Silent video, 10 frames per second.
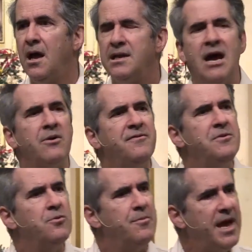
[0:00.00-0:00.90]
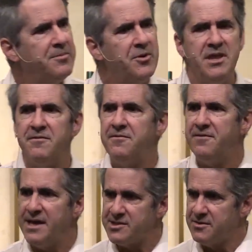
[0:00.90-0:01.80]
Now, if you remember in the
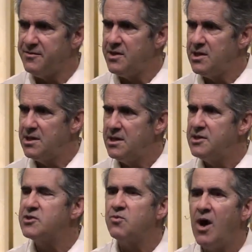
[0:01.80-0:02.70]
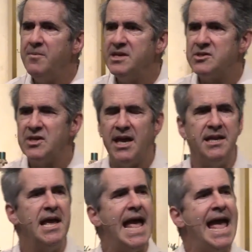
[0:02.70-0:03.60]
festival, Swami
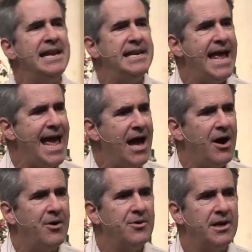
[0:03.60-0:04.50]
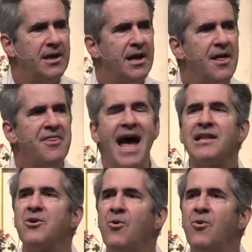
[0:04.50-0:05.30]
said, and now that